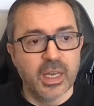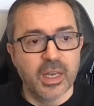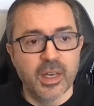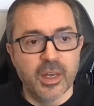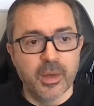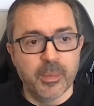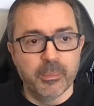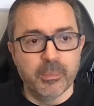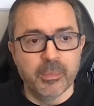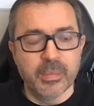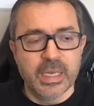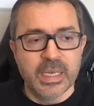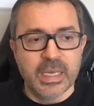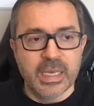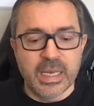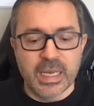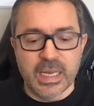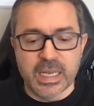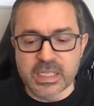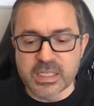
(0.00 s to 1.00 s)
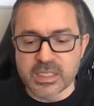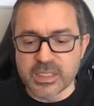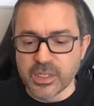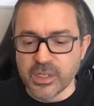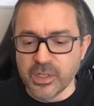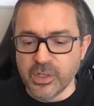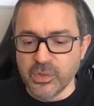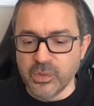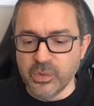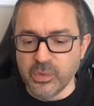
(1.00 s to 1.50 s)
And
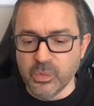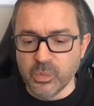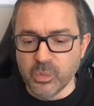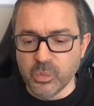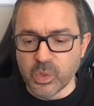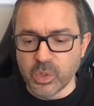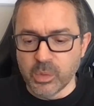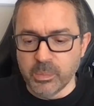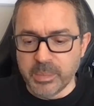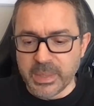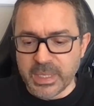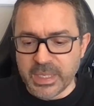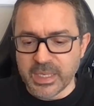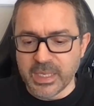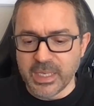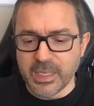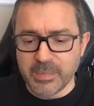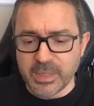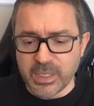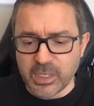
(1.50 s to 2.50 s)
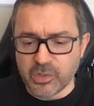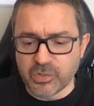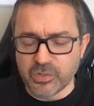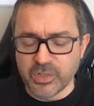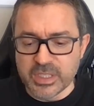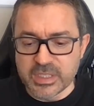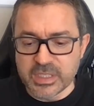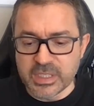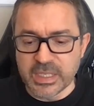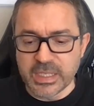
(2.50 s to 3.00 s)
so what became
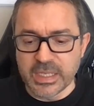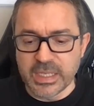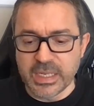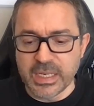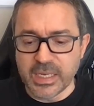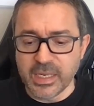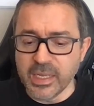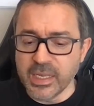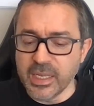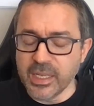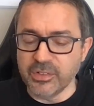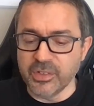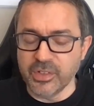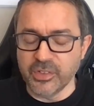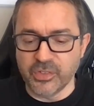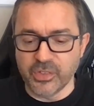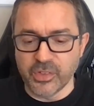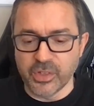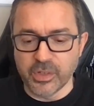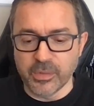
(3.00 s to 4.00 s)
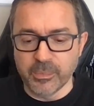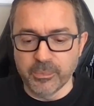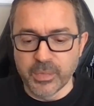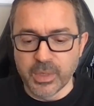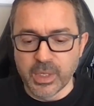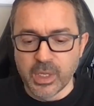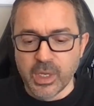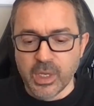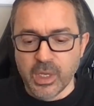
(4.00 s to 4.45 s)
increasingly clear is that